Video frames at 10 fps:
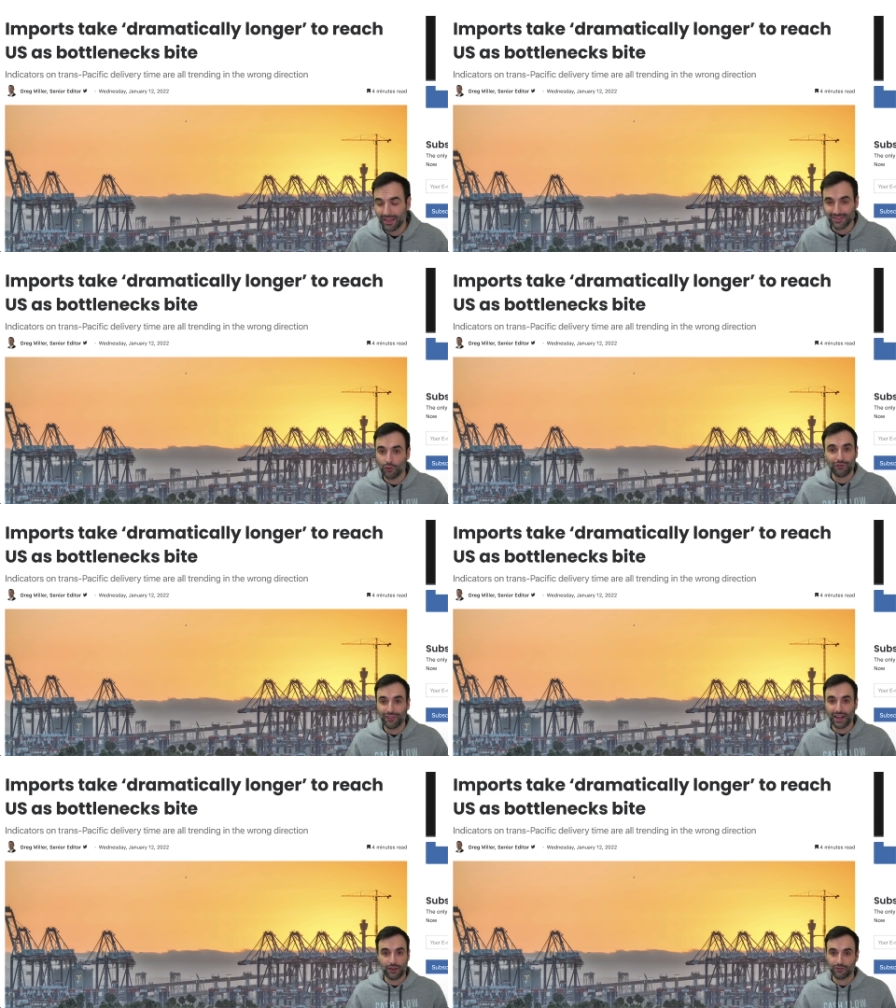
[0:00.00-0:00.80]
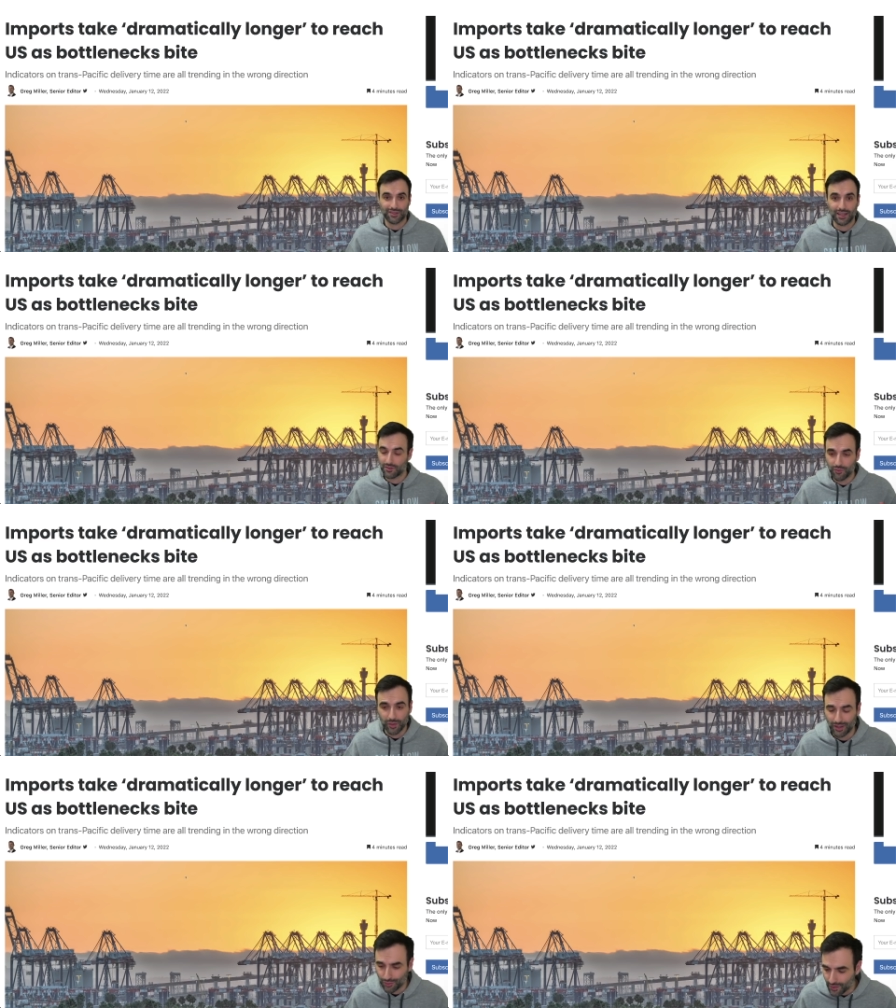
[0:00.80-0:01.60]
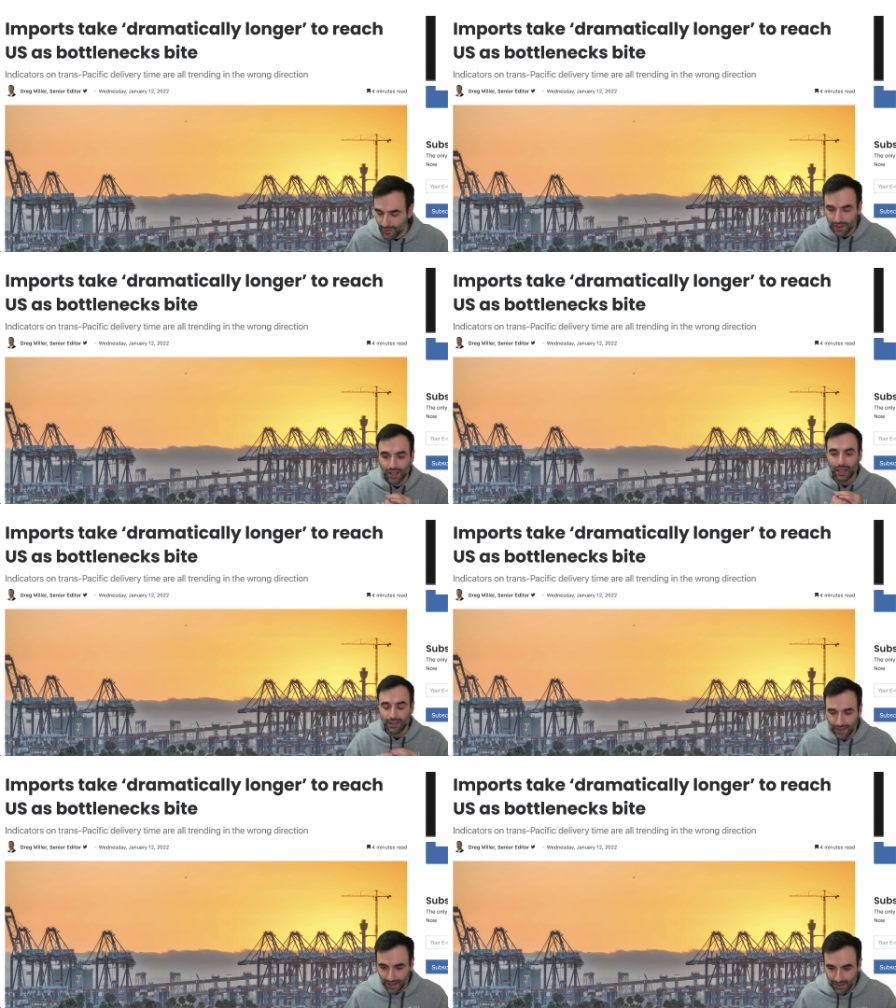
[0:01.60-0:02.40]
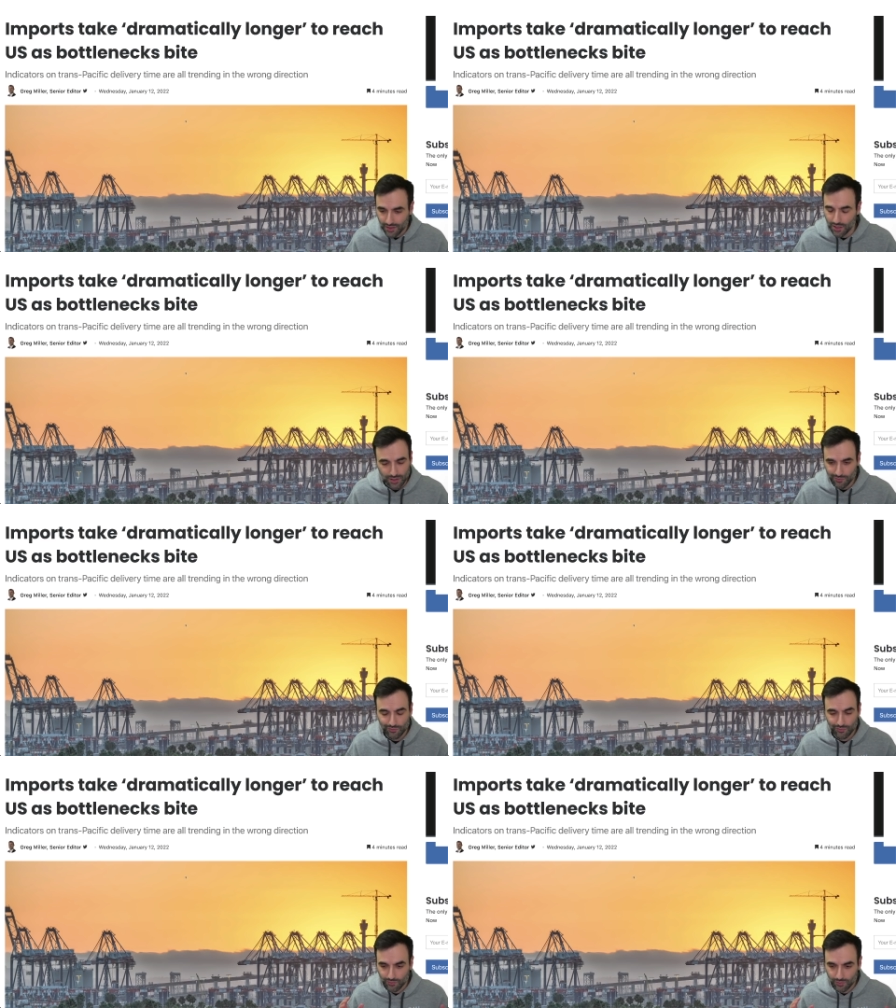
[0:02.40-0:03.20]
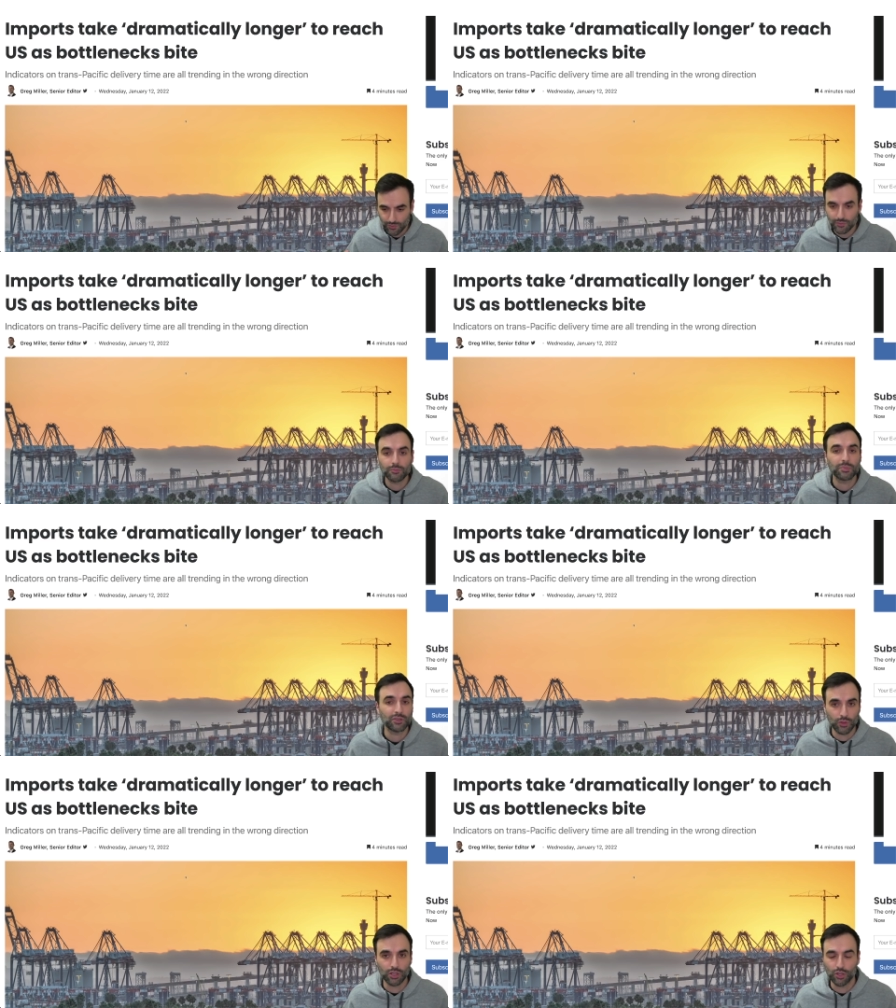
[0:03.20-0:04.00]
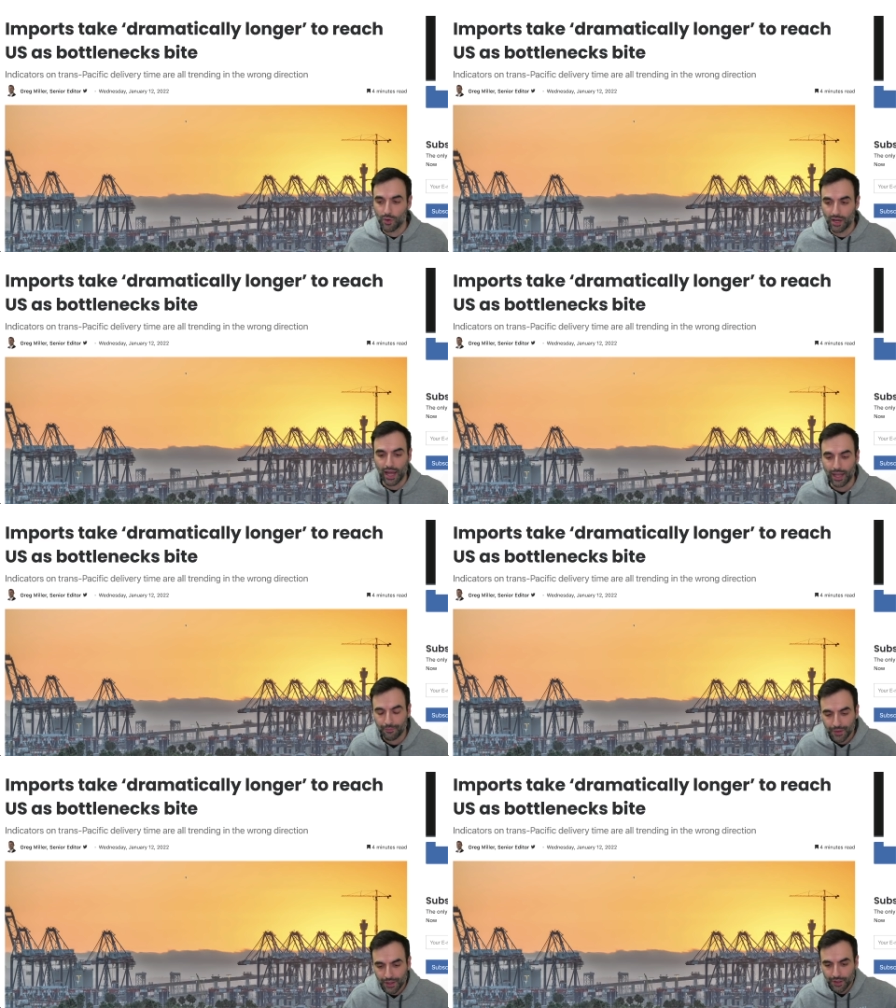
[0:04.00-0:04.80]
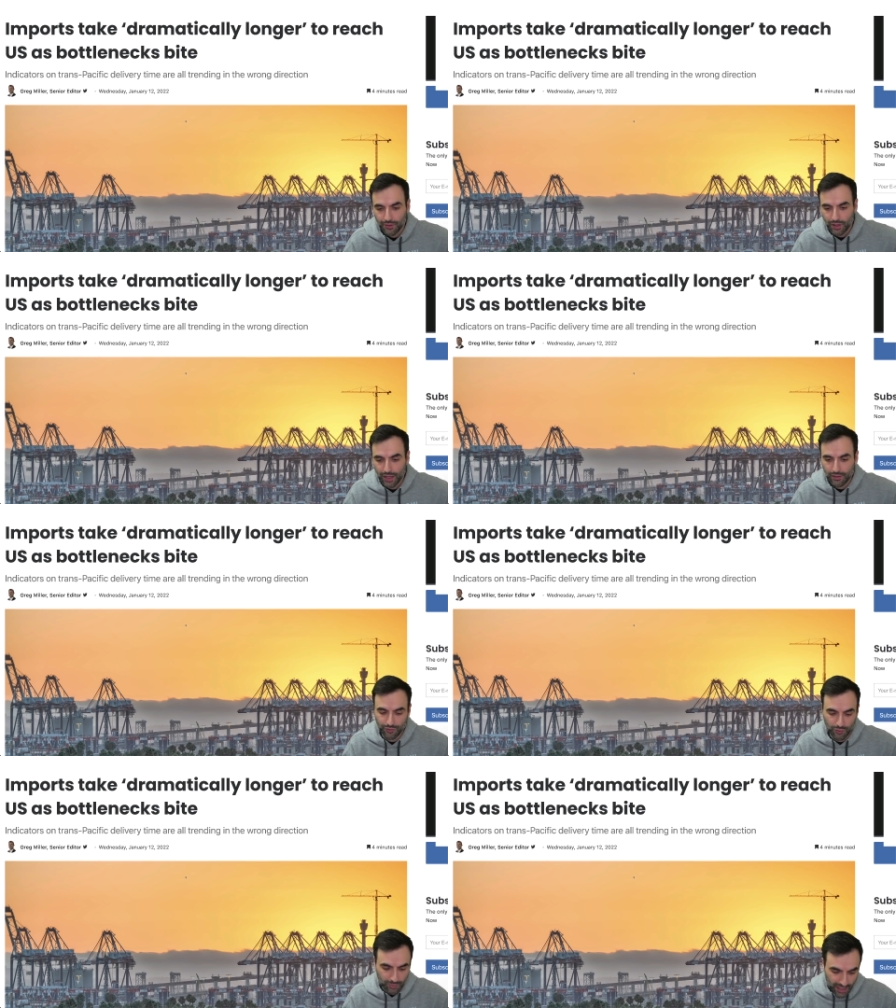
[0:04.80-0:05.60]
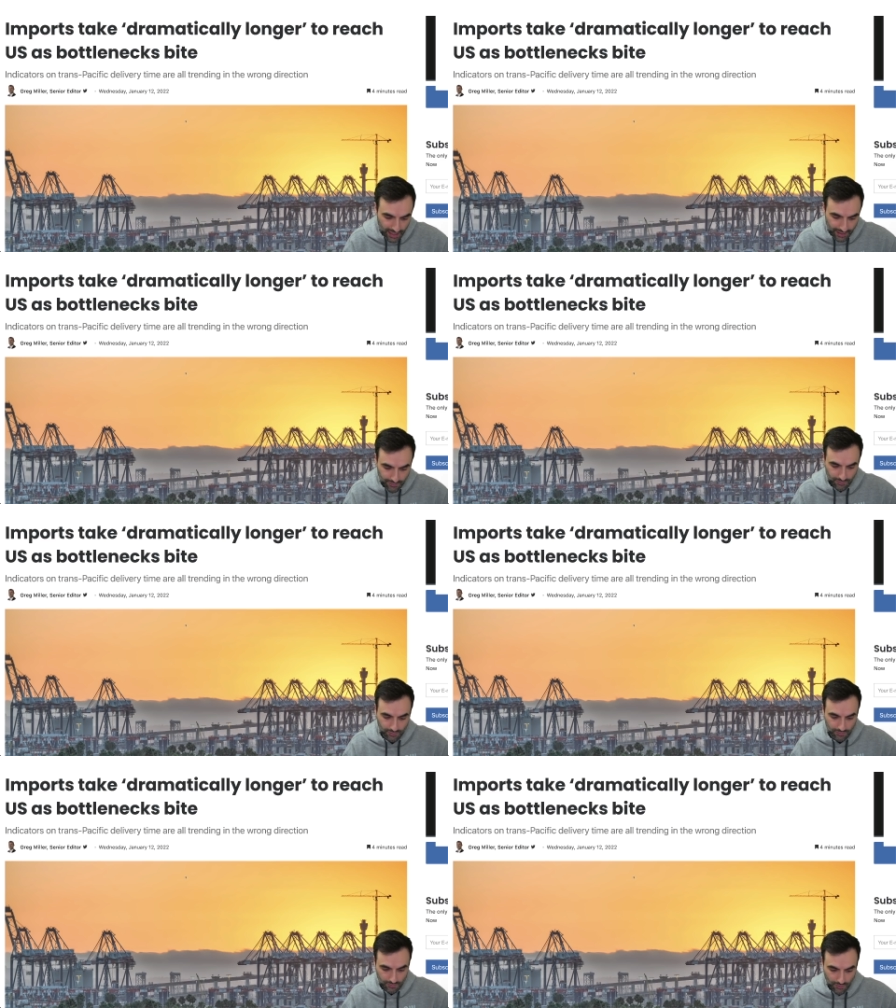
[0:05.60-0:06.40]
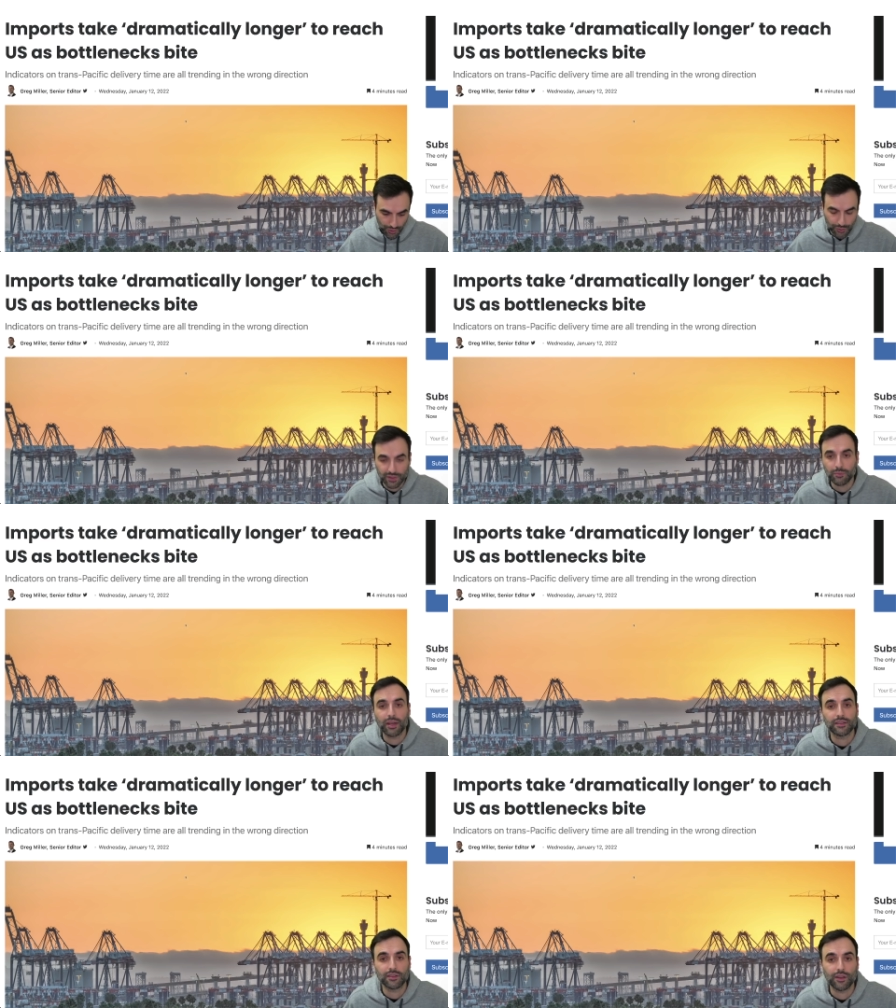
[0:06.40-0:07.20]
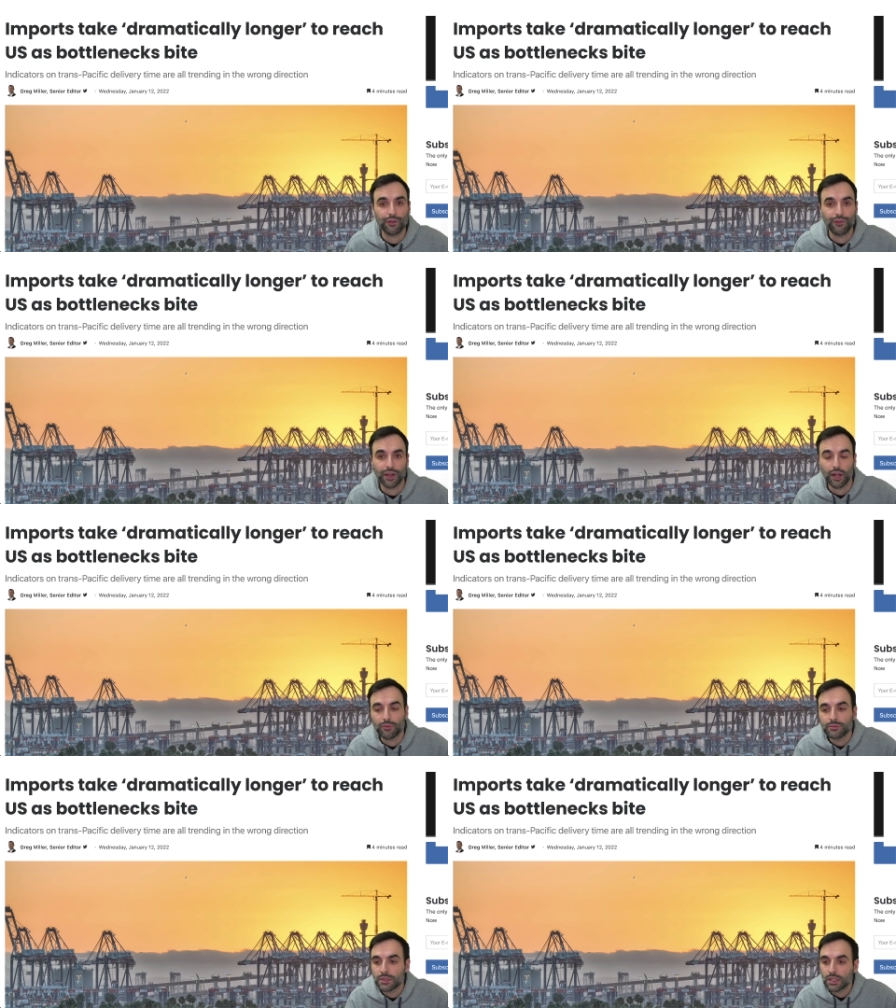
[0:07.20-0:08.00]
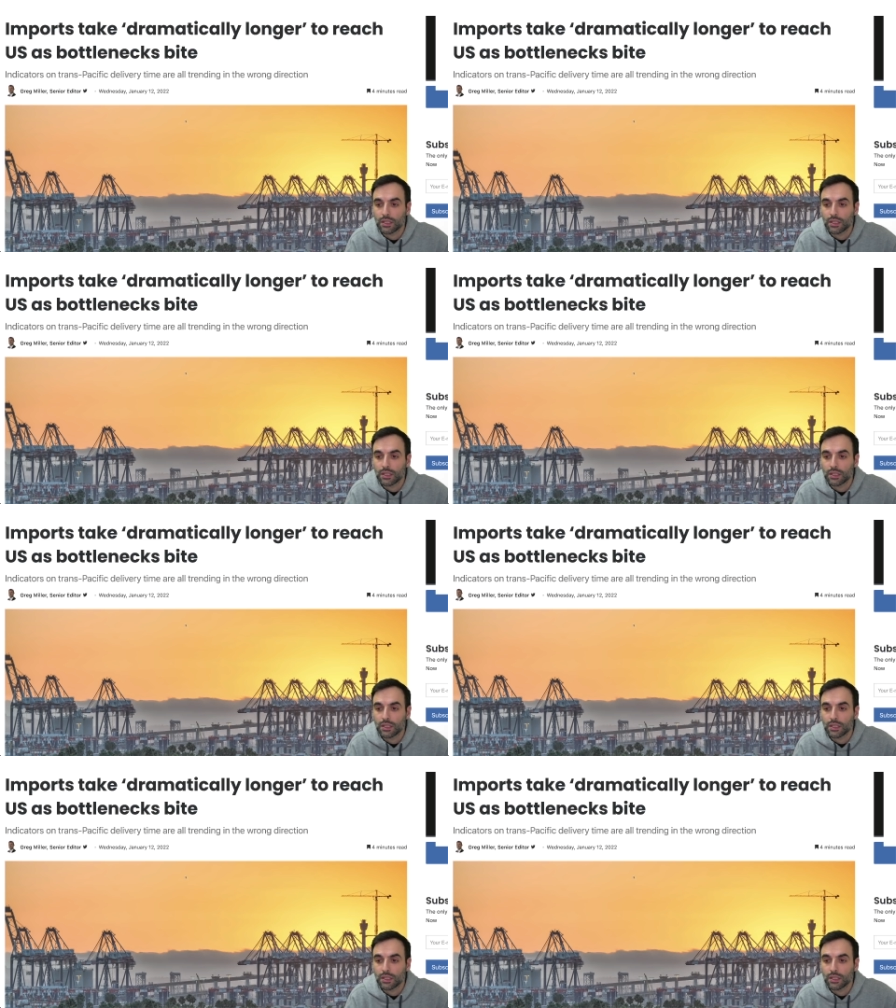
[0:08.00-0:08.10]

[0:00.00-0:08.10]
It makes no financial sense for me to do this. That is just between you and I. Okay. If you made it 13 minutes into the video,